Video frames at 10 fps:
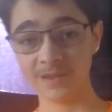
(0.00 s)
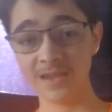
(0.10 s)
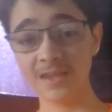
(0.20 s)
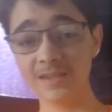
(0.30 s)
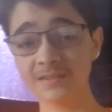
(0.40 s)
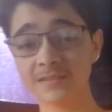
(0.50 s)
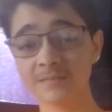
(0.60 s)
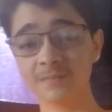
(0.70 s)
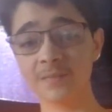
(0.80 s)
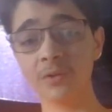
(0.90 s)
is
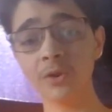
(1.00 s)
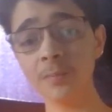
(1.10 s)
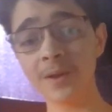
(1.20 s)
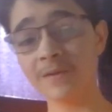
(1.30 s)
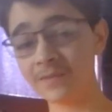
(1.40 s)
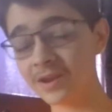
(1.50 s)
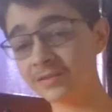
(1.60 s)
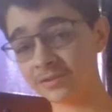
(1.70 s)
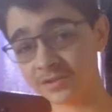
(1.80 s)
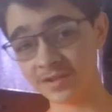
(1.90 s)
a little bit of an easier
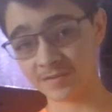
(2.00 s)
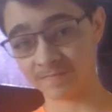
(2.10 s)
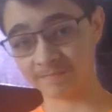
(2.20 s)
team.